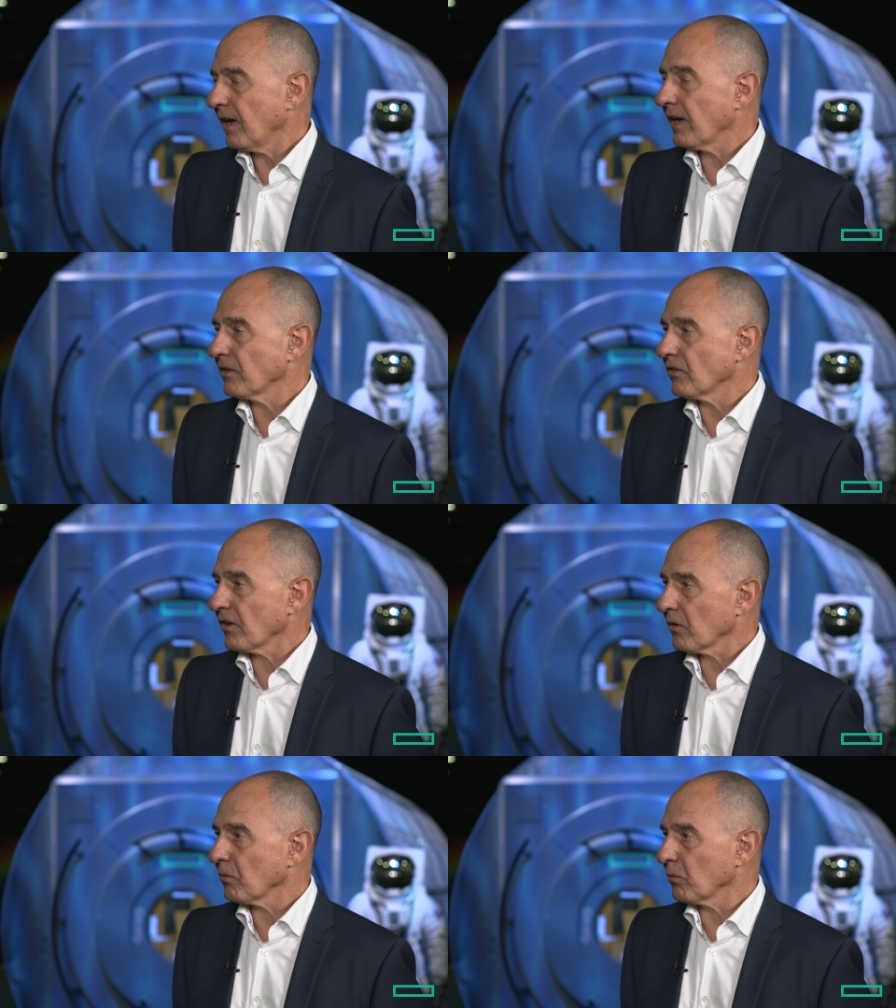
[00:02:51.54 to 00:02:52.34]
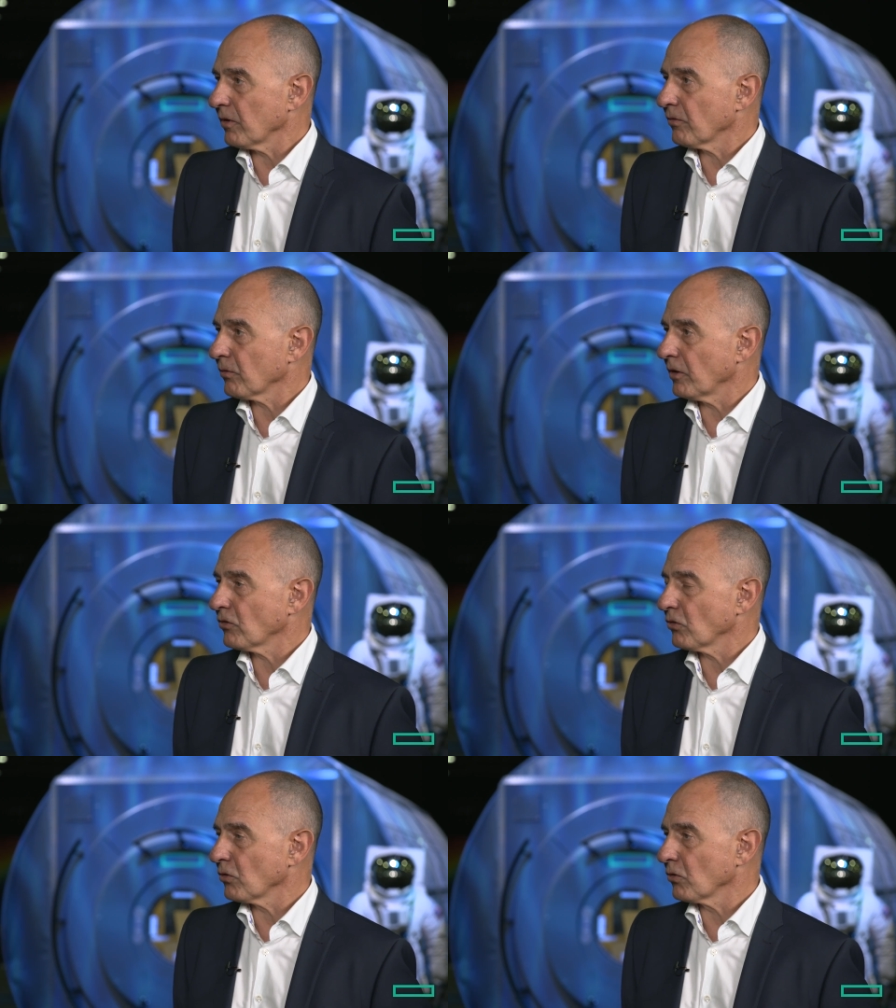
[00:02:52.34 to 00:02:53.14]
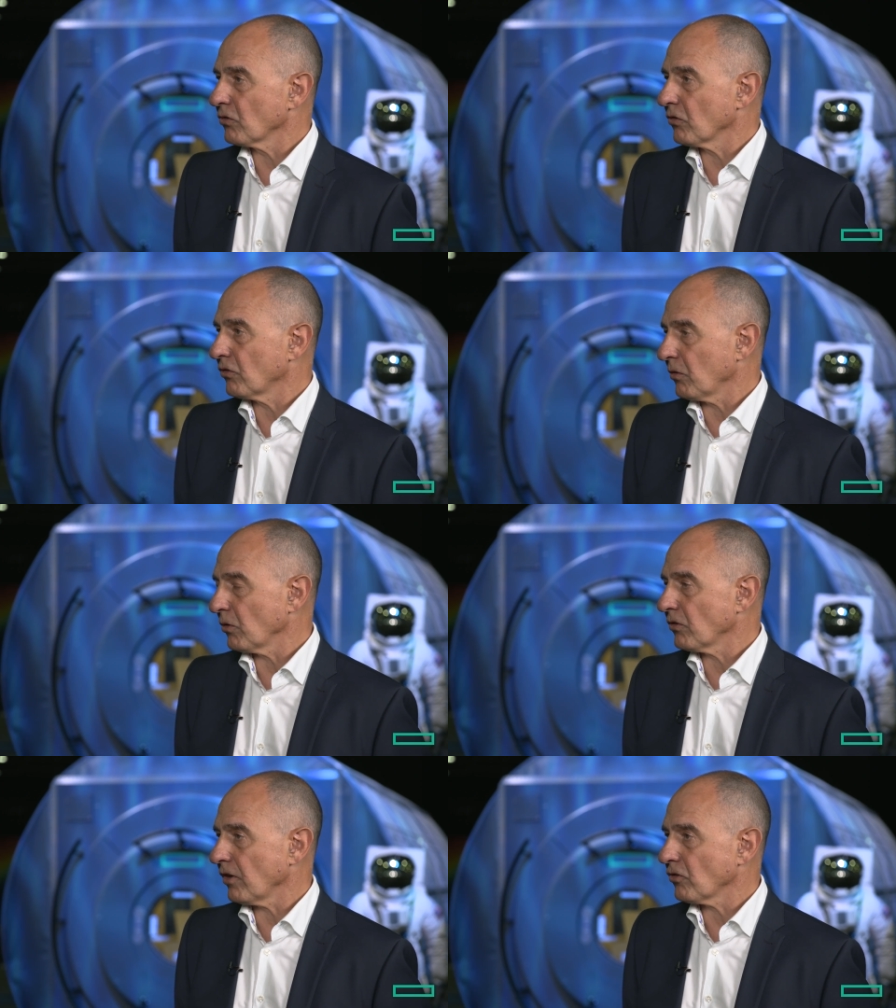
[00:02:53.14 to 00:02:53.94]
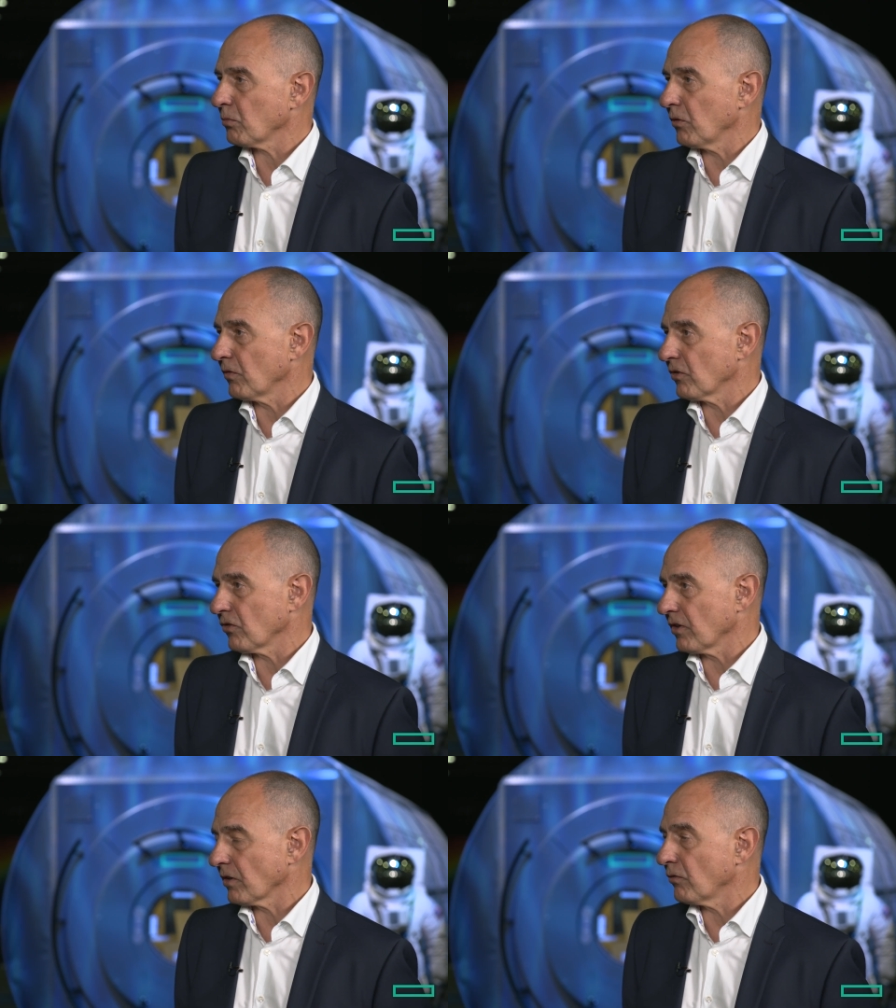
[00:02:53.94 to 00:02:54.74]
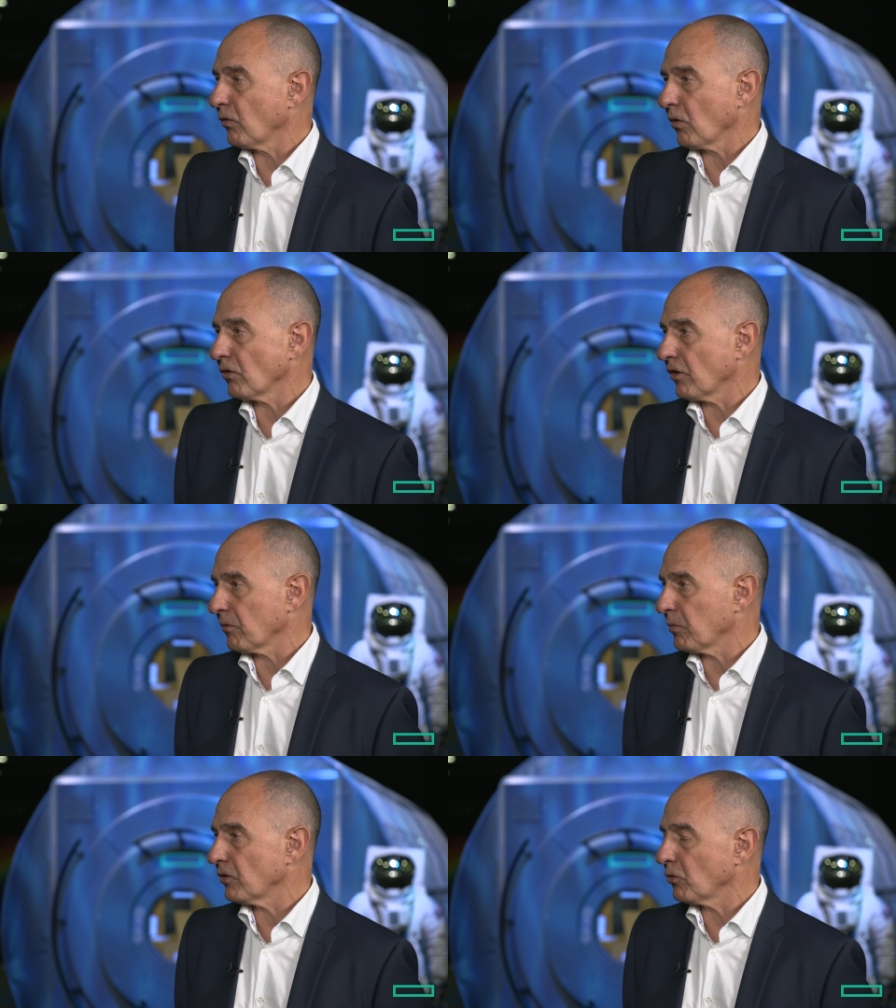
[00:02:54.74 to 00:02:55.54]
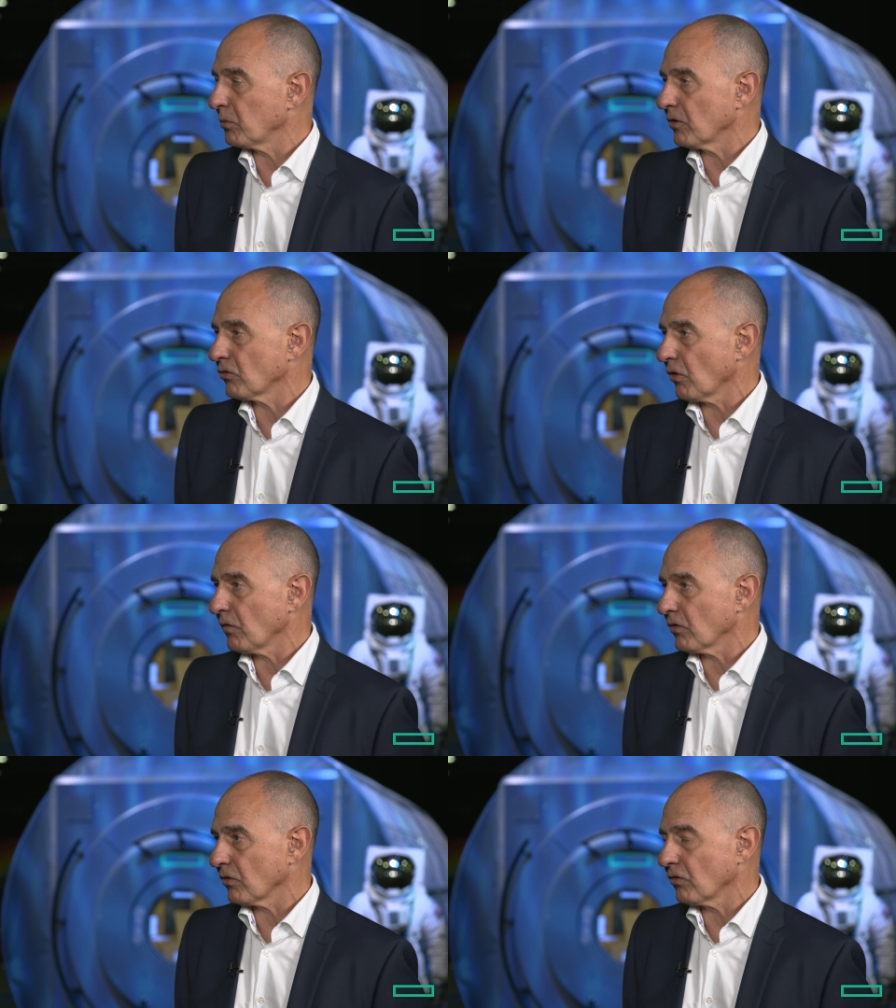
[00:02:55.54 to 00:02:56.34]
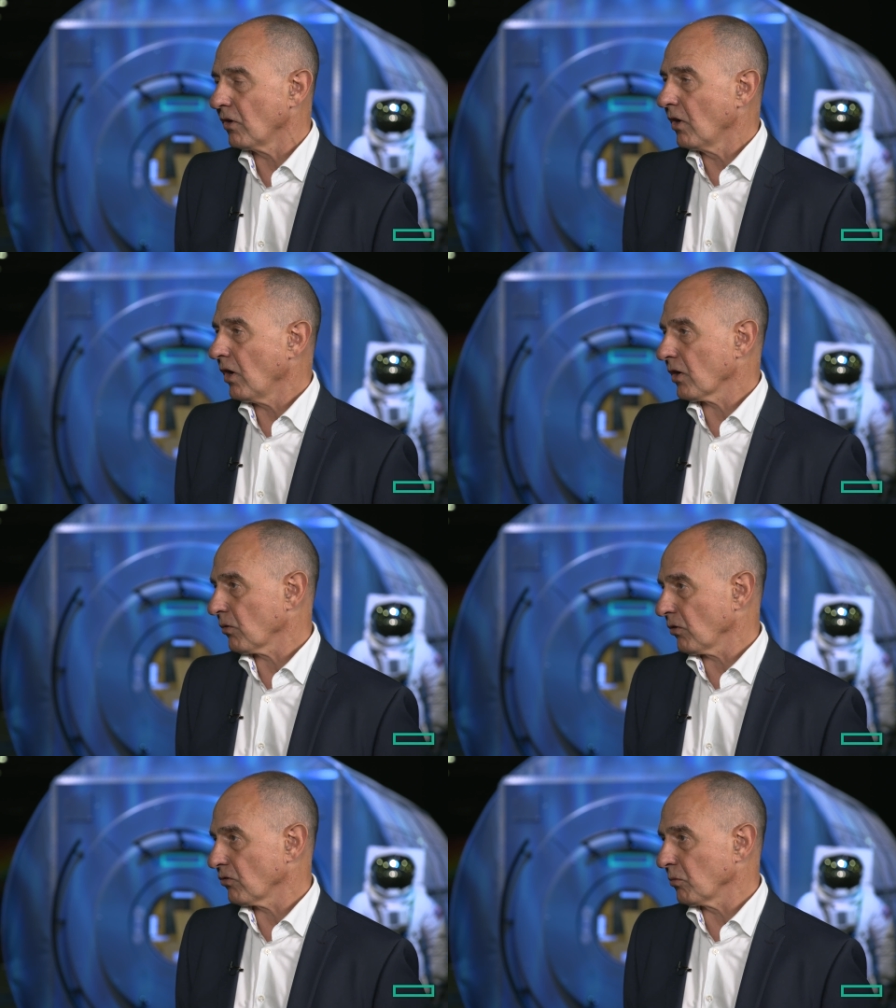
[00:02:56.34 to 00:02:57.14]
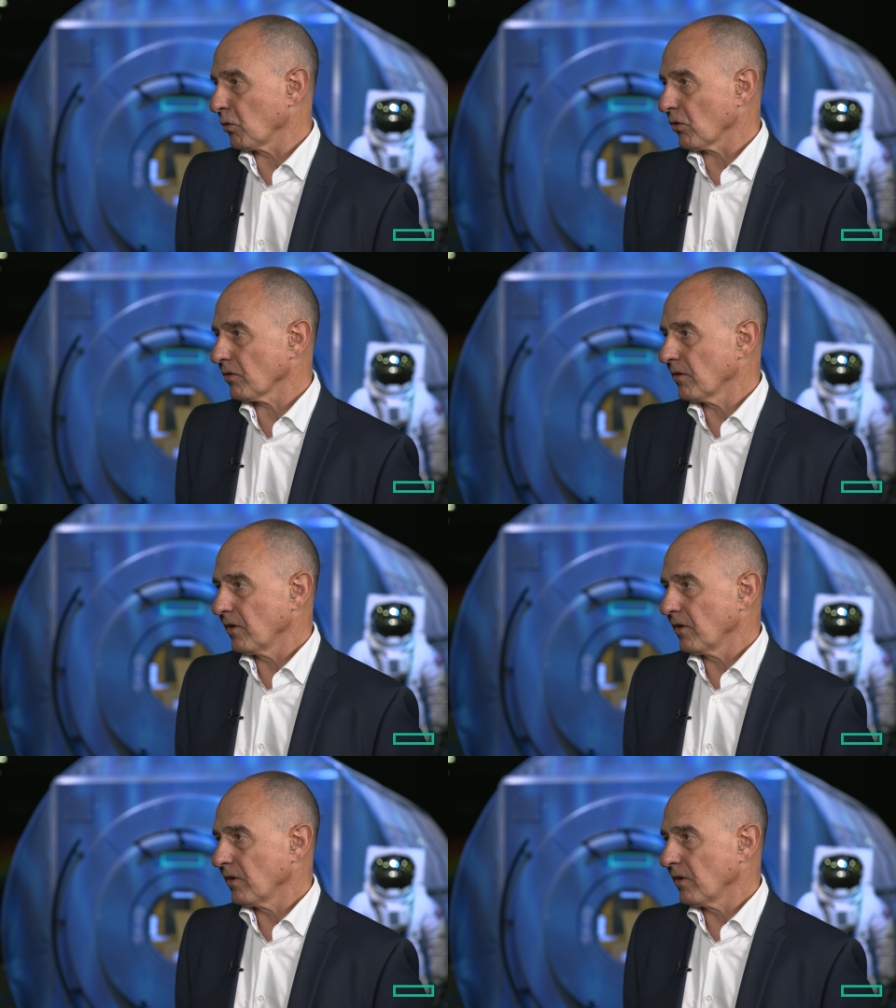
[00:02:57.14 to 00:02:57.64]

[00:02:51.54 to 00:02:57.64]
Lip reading: and there we've introduced zero touch provisioning for their B2B services across the board.